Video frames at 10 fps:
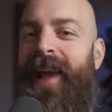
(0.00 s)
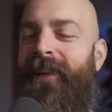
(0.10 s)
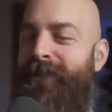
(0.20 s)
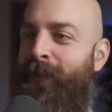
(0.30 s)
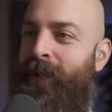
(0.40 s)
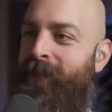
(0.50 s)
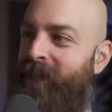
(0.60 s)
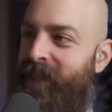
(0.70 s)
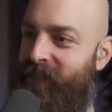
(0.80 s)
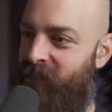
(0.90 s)
have to put
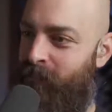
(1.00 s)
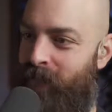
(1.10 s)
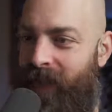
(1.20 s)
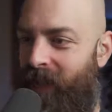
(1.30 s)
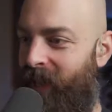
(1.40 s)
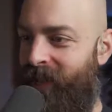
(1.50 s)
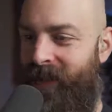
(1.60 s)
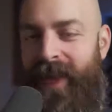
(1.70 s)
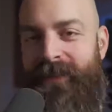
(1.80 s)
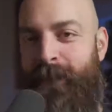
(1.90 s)
the I
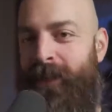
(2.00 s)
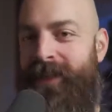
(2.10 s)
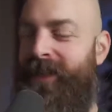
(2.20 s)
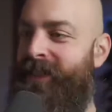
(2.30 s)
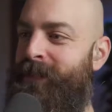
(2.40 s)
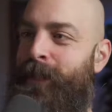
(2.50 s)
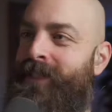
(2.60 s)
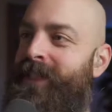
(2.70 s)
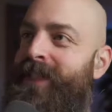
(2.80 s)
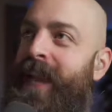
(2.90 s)
didn't have to put the
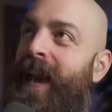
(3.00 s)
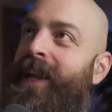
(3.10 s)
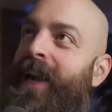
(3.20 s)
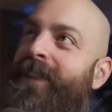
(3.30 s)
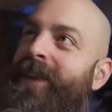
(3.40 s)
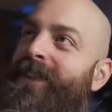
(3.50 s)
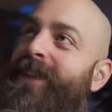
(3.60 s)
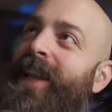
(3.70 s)
explicit tag on this,